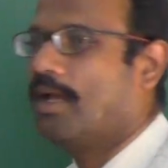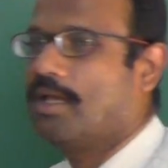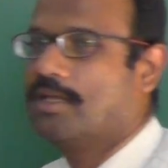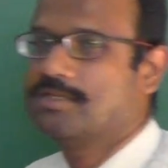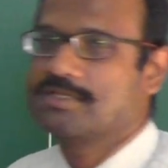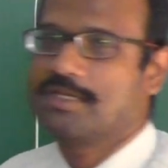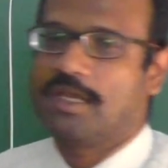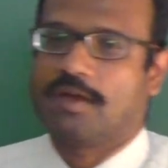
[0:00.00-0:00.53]

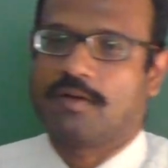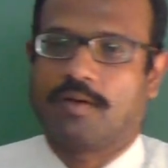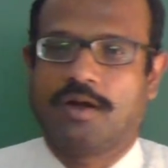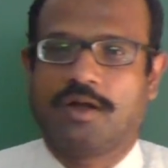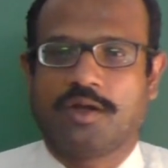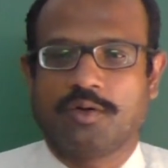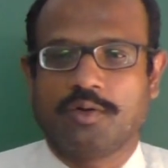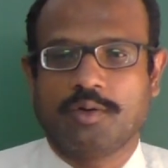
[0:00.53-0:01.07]
is equal
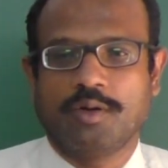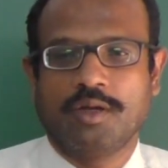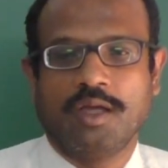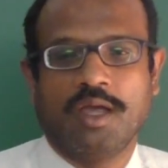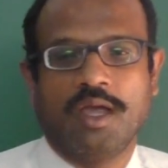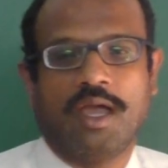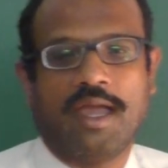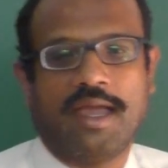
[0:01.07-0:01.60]
to
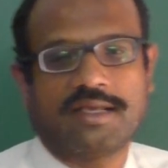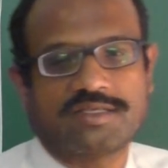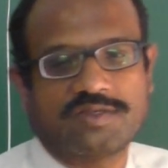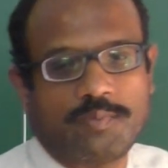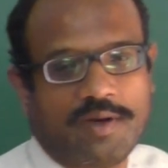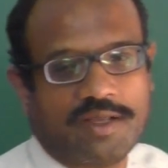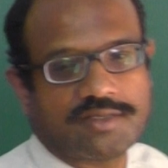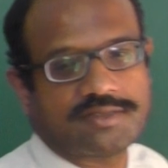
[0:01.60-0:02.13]
X
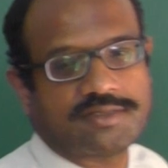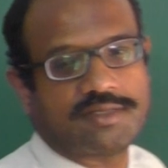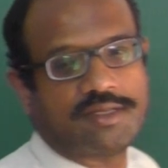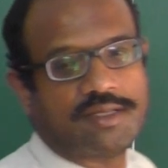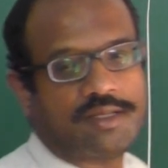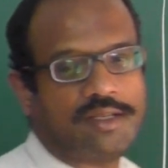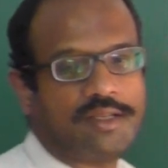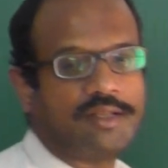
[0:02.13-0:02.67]
plus
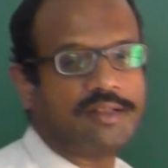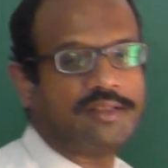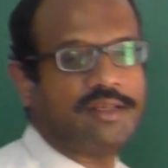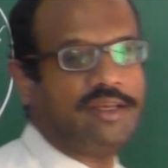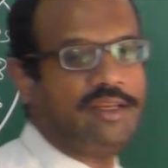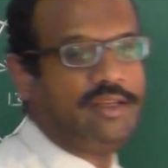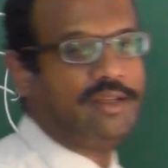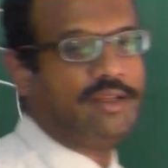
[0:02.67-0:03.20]
3.